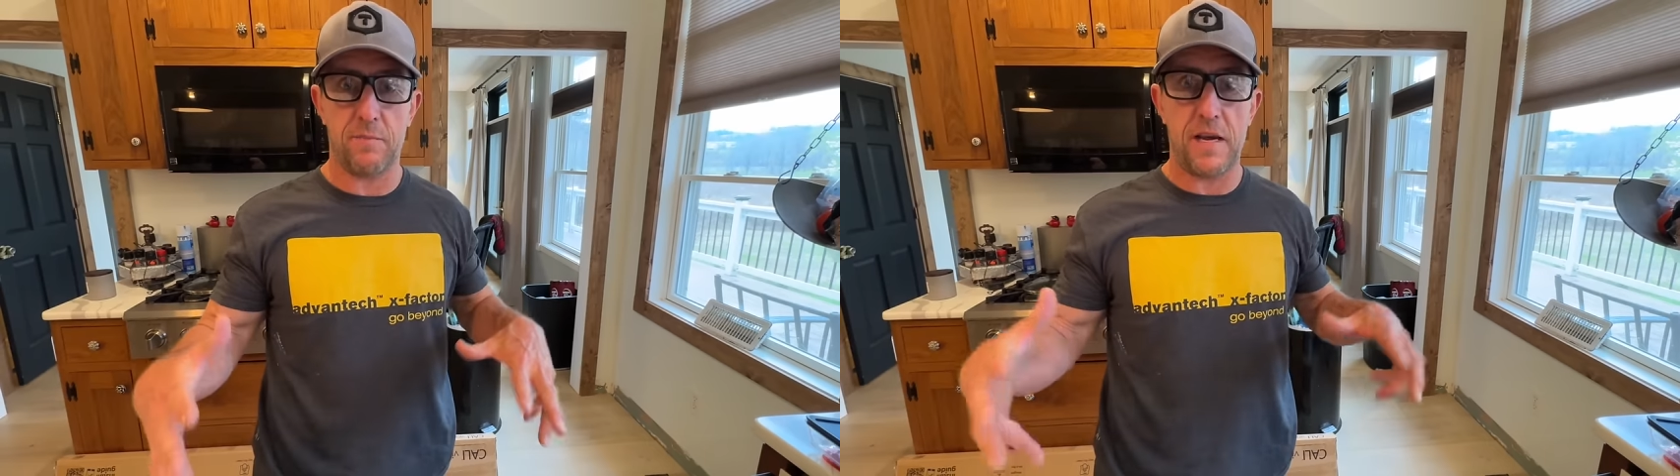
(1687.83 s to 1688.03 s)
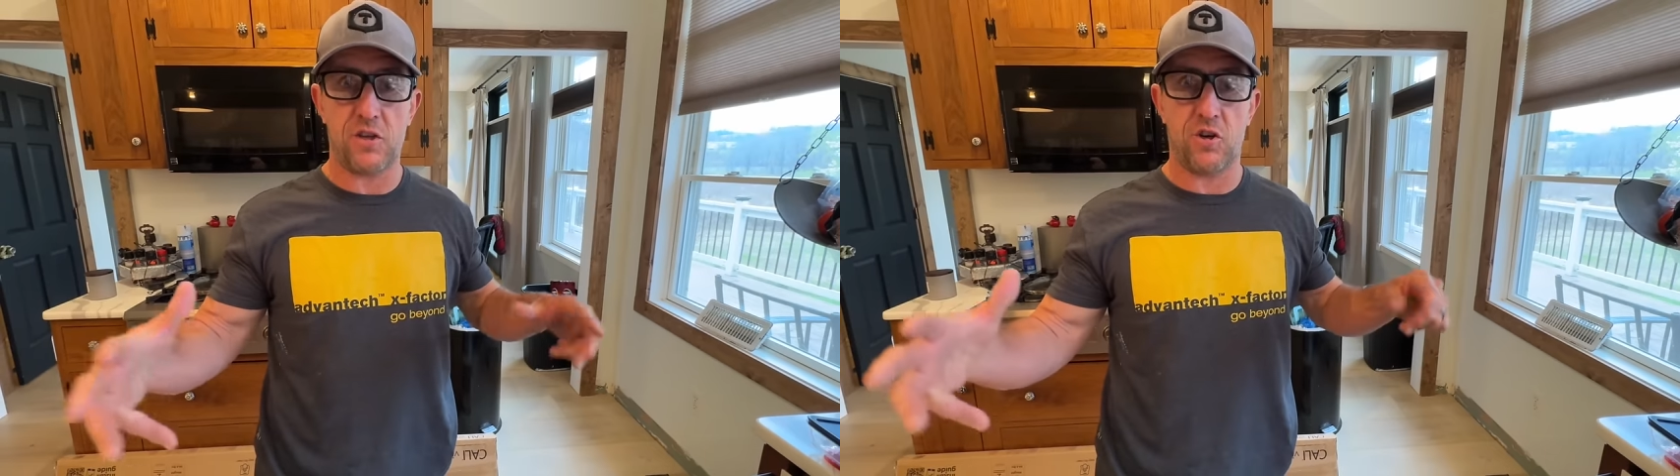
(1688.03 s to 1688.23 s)

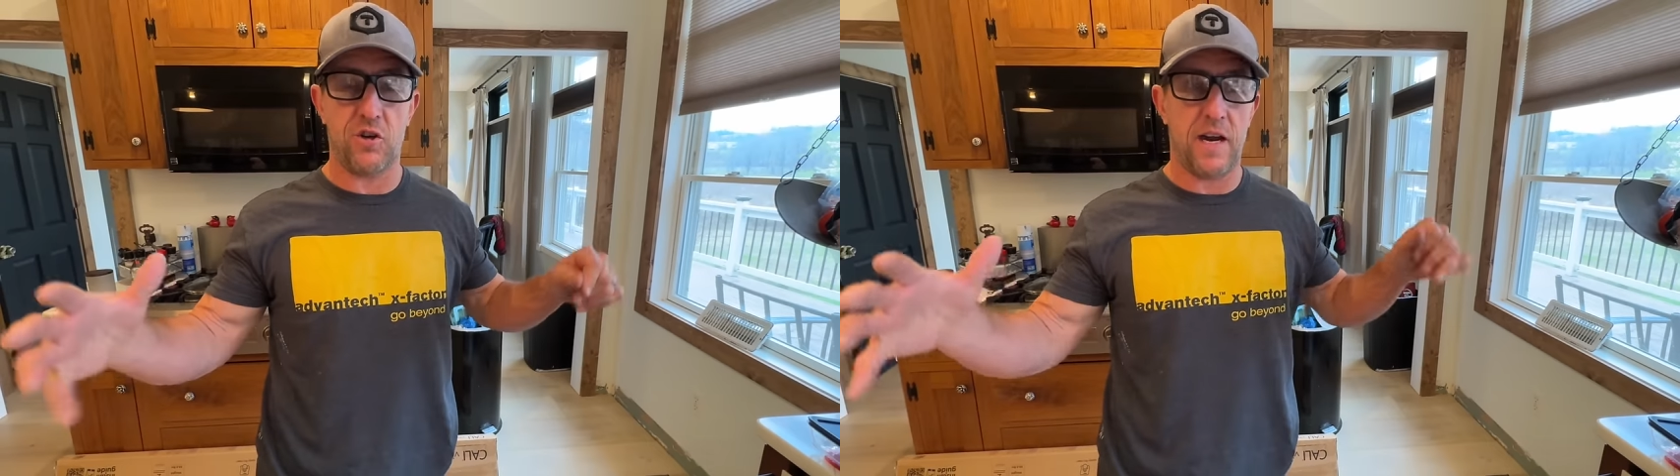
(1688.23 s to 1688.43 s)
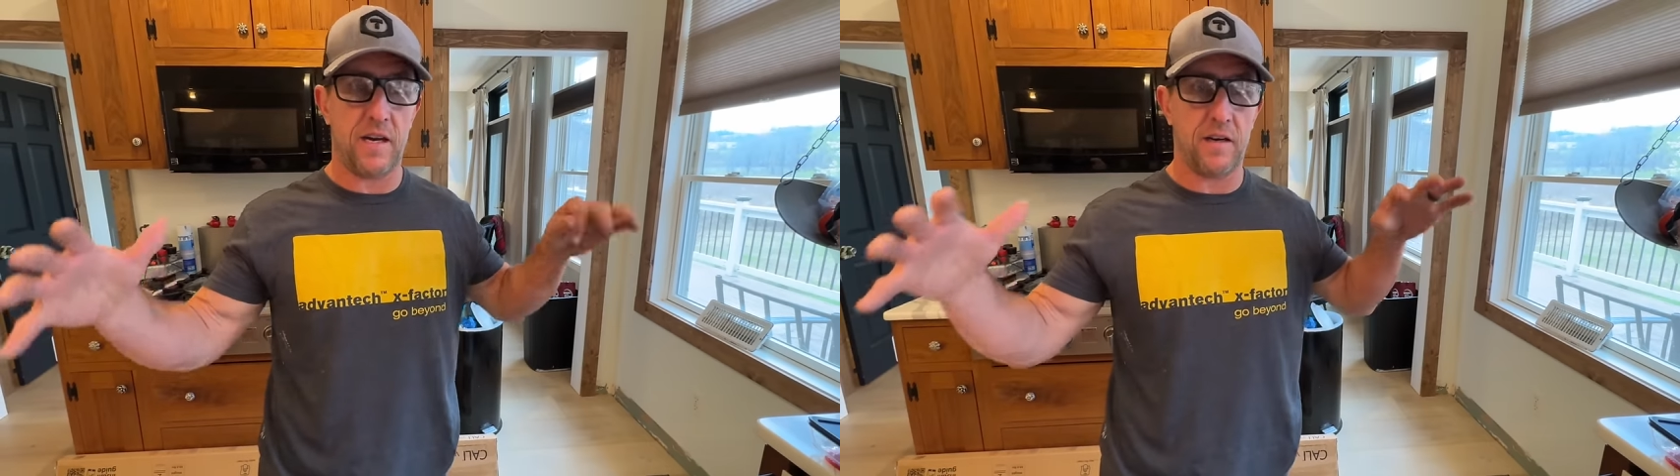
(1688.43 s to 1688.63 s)
make sure you're
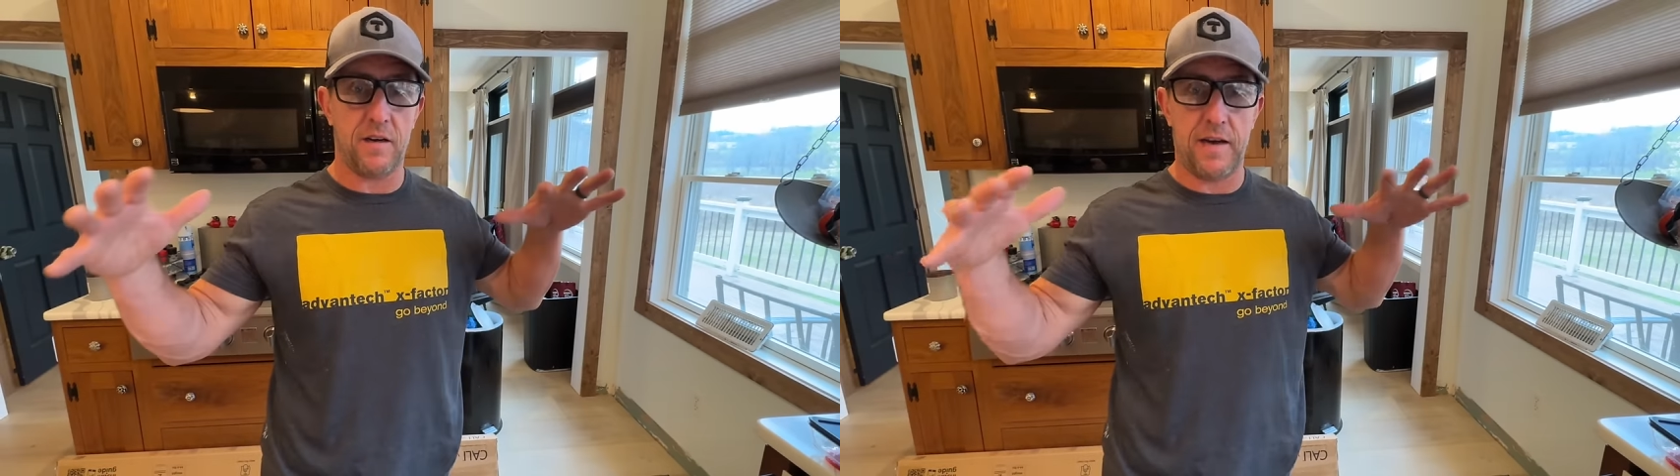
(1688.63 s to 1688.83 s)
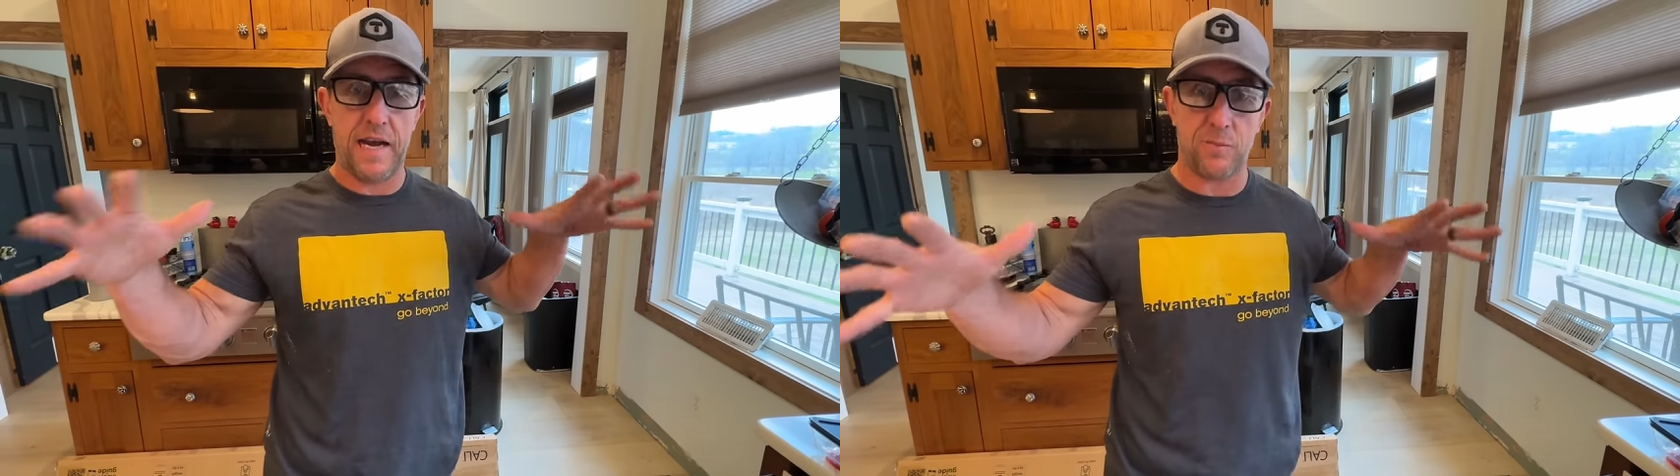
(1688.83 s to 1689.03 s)
not gonna
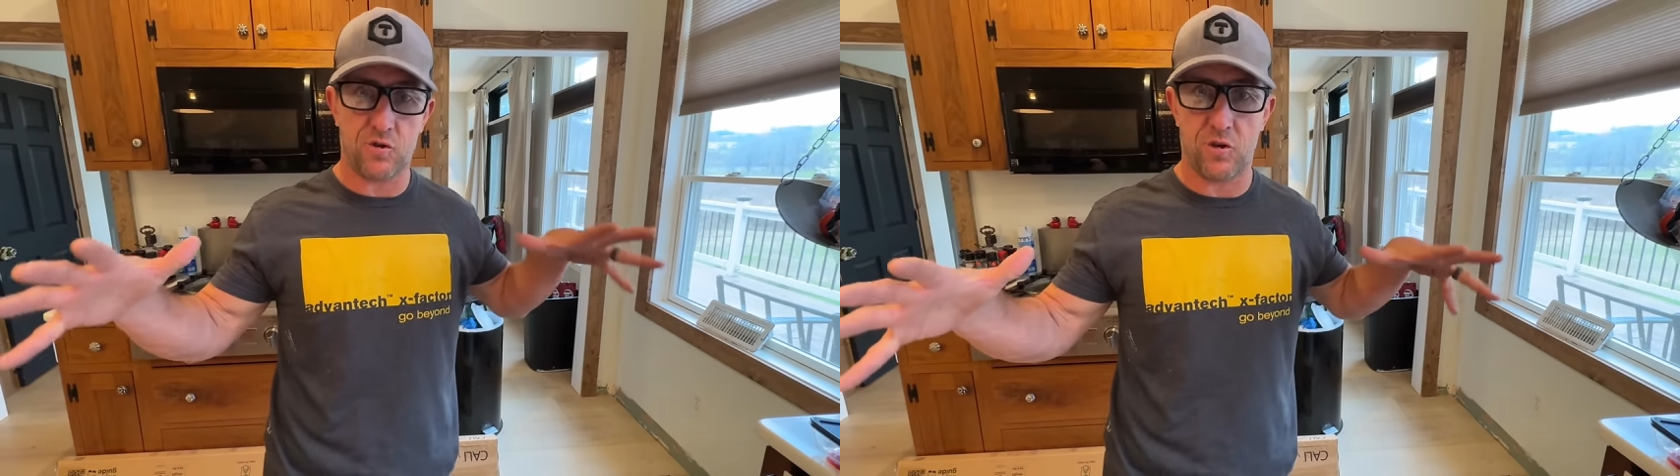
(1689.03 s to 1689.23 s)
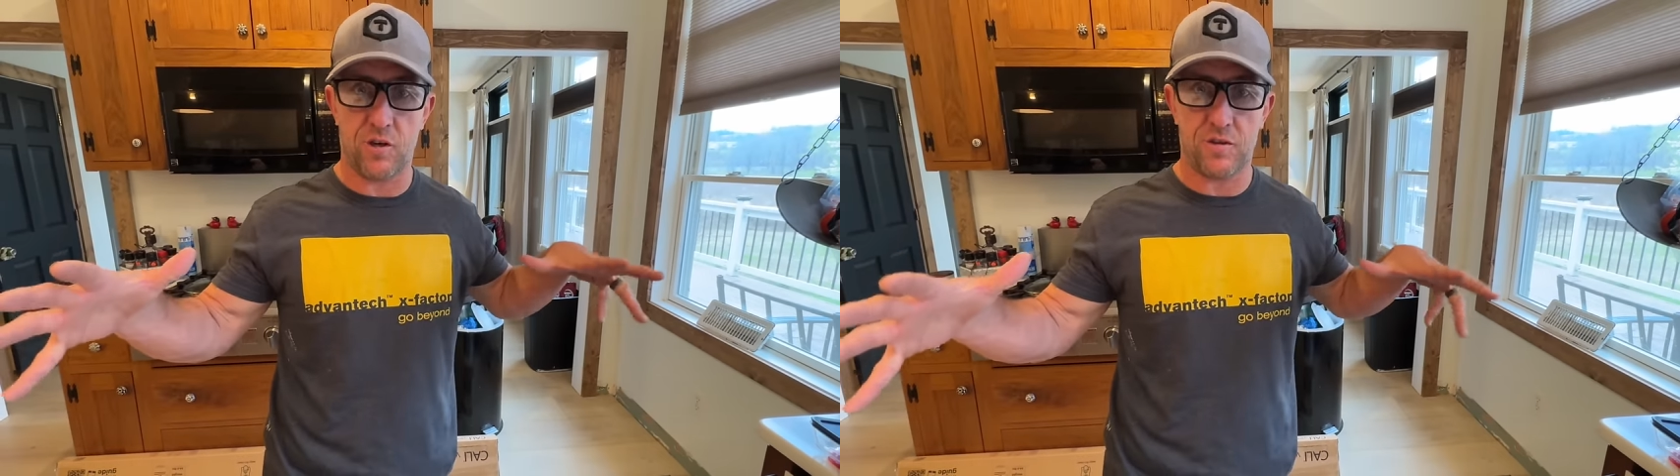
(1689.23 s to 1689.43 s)

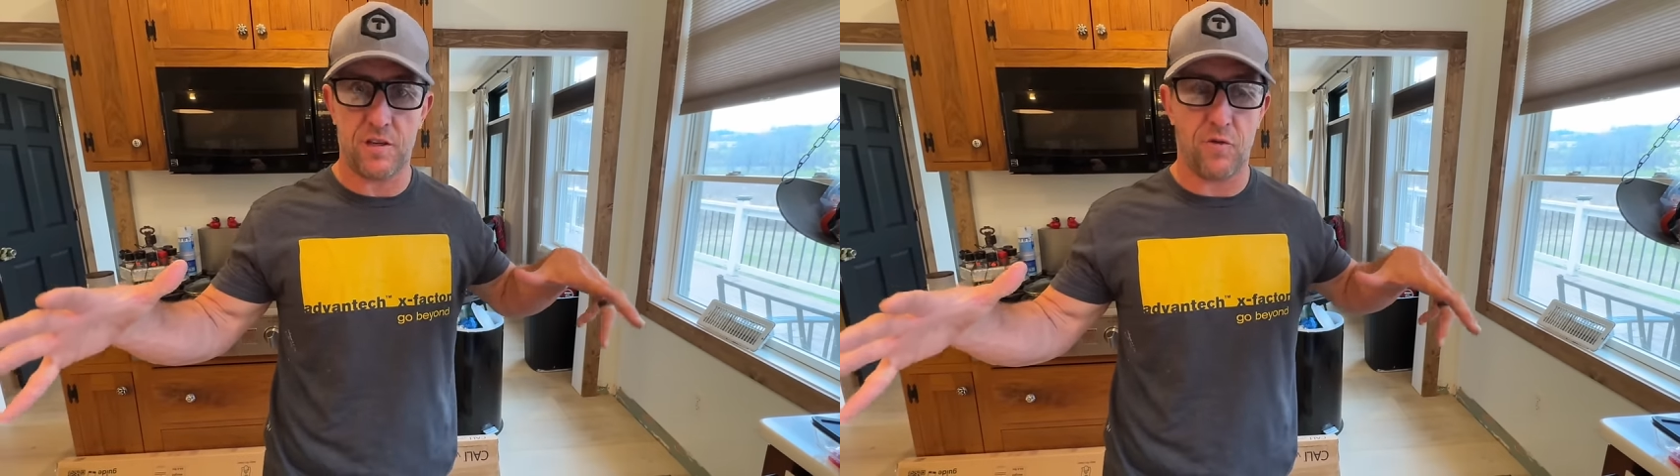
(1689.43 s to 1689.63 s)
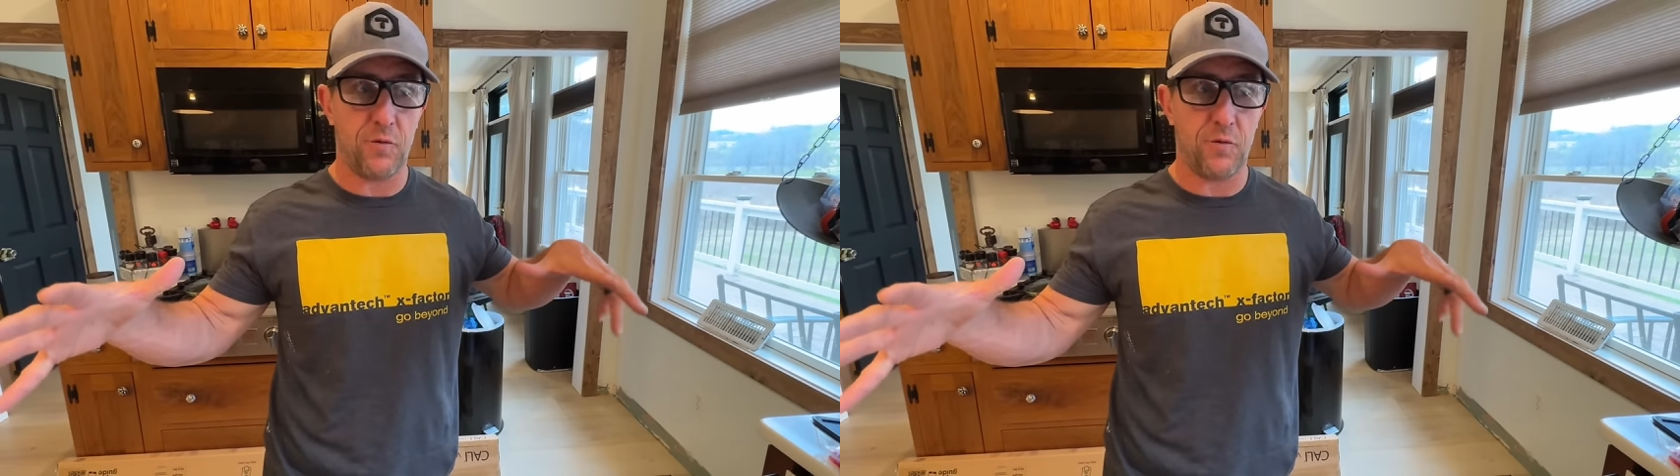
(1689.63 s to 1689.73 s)
hamstring yourself